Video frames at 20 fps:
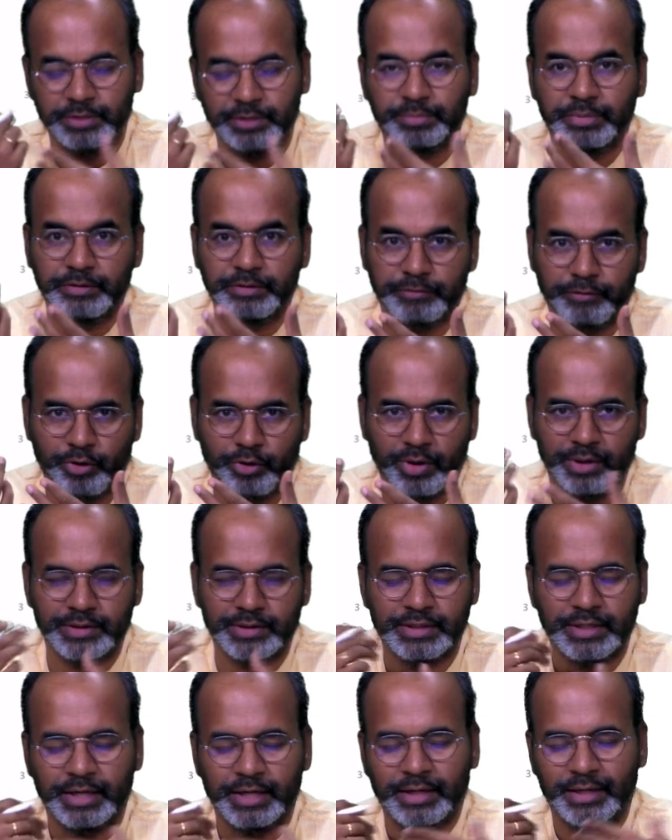
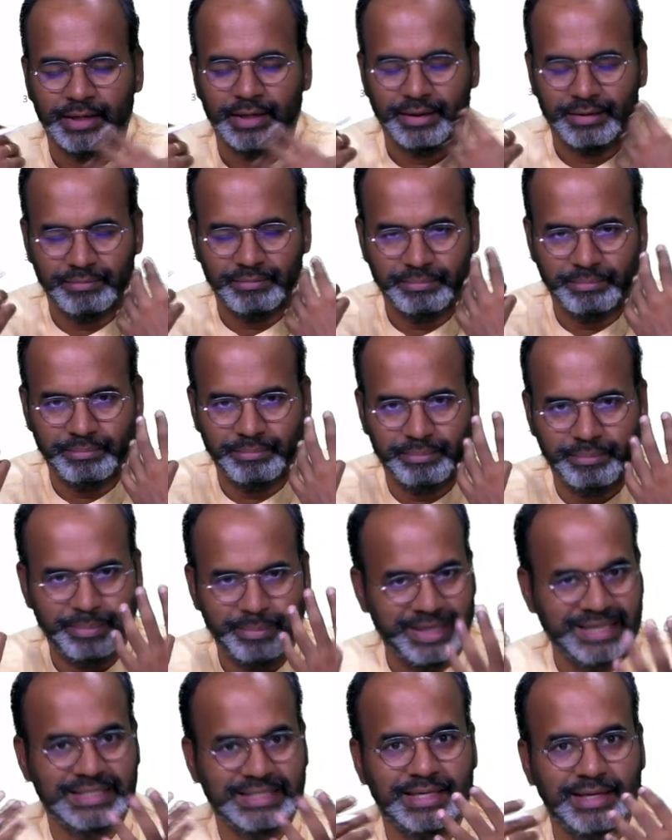pitfalls,
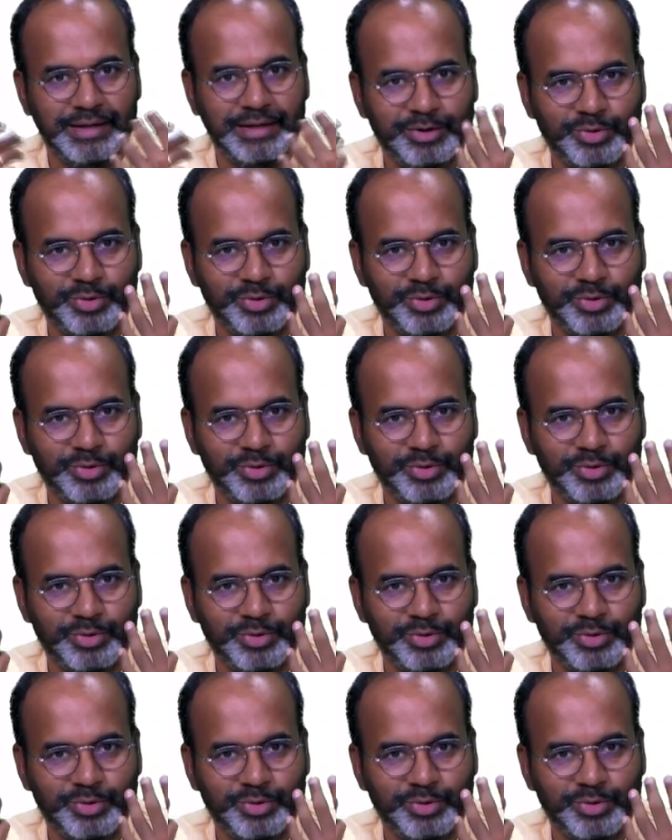basically